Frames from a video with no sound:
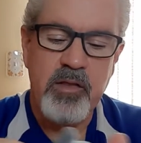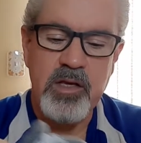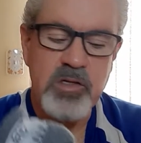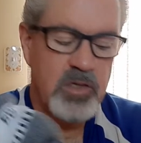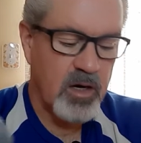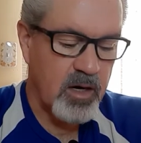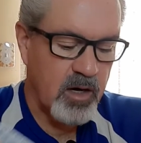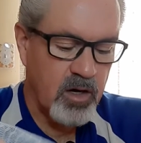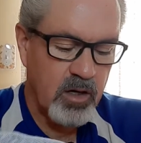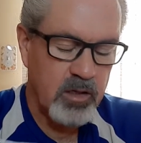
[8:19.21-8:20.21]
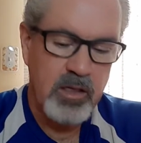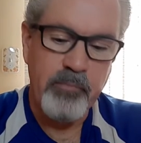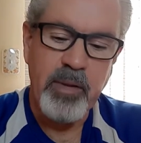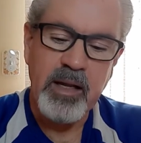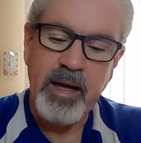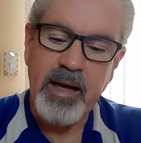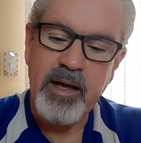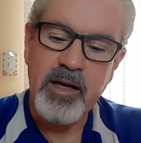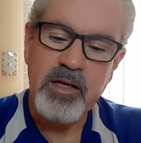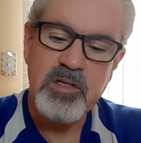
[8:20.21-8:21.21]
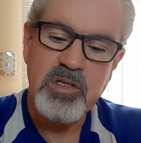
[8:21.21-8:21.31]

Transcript: these are called the Balega